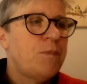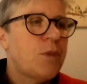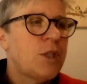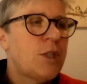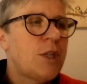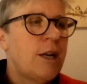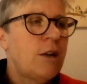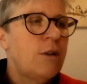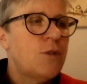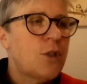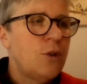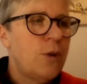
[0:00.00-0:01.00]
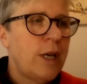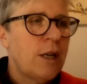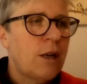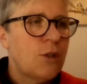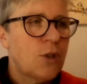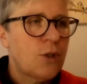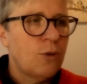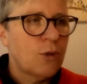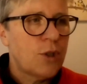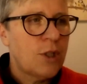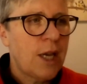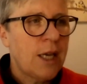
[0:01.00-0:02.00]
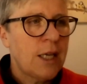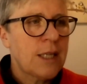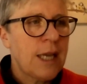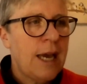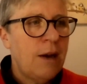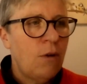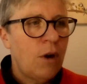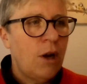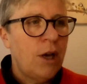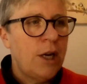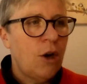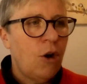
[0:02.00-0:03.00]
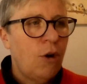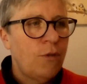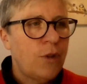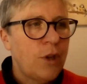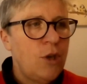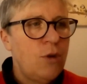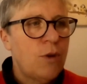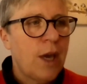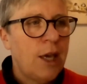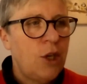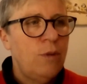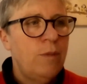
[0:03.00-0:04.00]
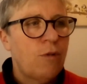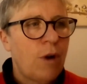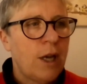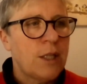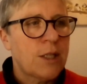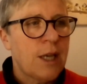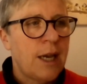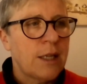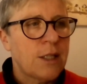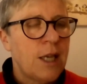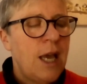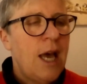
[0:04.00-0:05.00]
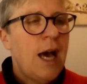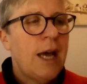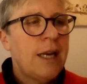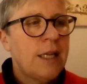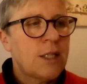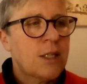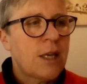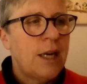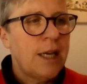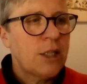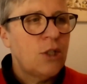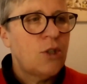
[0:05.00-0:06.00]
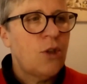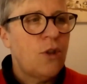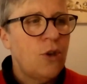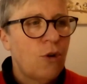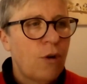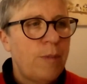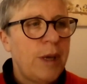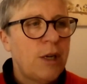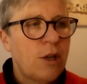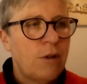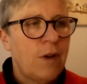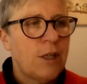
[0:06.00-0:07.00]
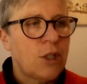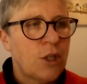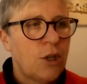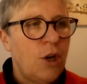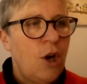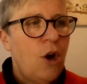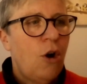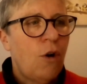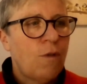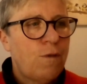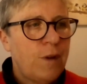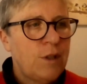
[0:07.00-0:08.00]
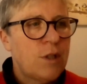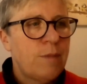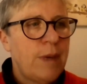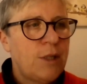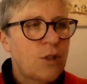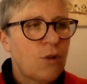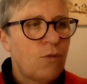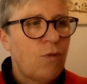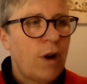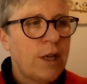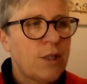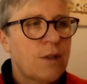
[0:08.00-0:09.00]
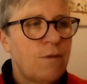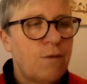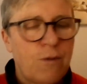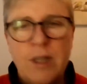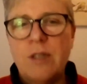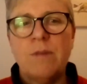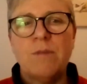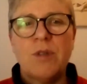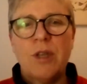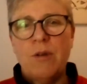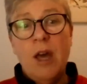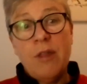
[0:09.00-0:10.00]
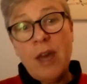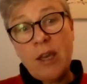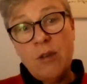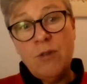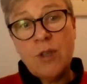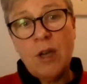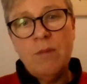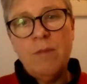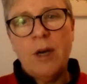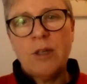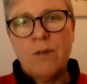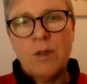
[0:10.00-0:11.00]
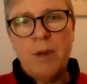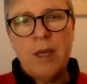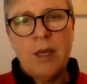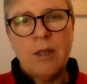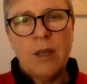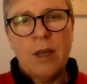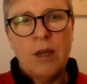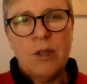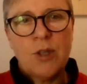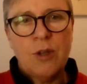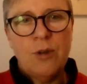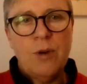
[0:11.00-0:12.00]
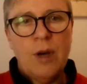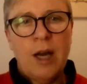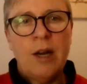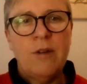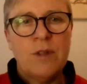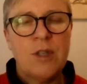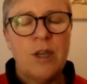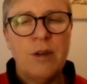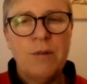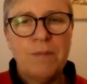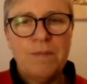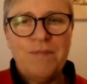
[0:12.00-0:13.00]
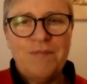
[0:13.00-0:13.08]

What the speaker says: The title of Sue England's talk today is Outline of the UK Human Rights Act and its connection to the European Convention on Fundamental Rights and Freedoms. So thank you so much for speaking, Sue, and over to you.